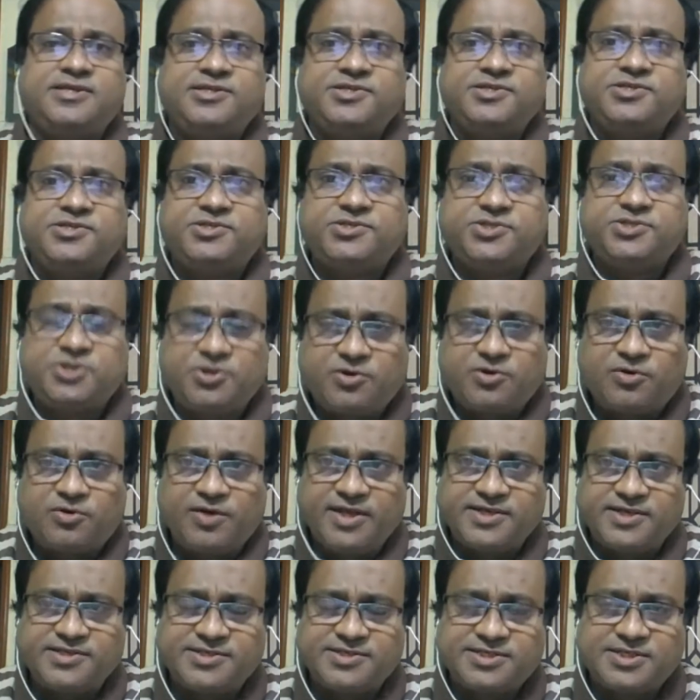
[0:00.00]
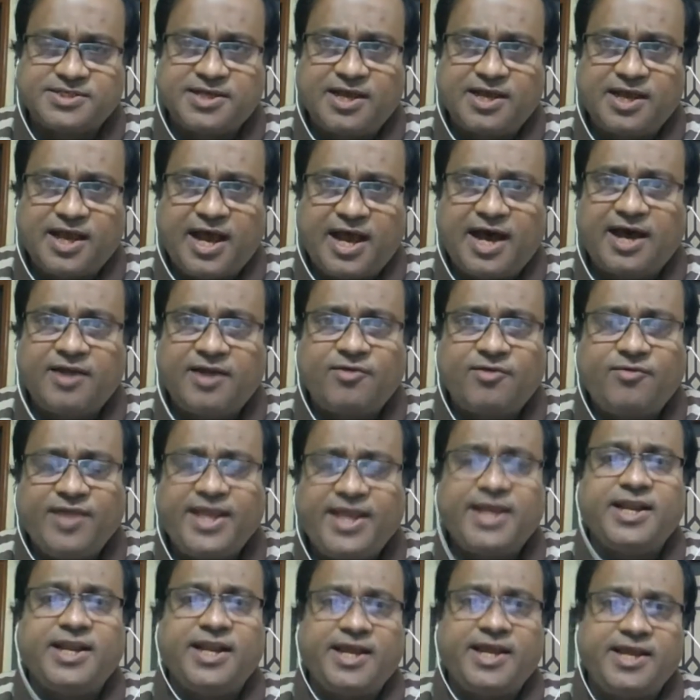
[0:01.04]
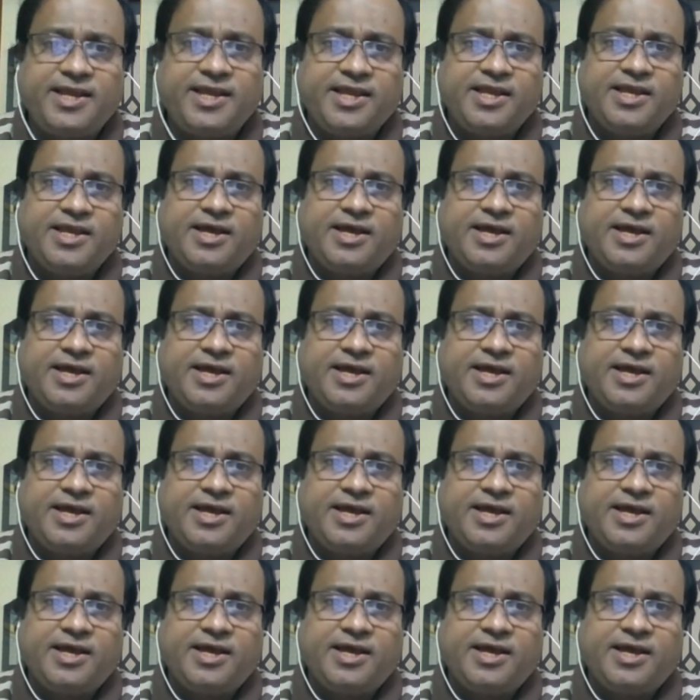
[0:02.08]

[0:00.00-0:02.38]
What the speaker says: stories are really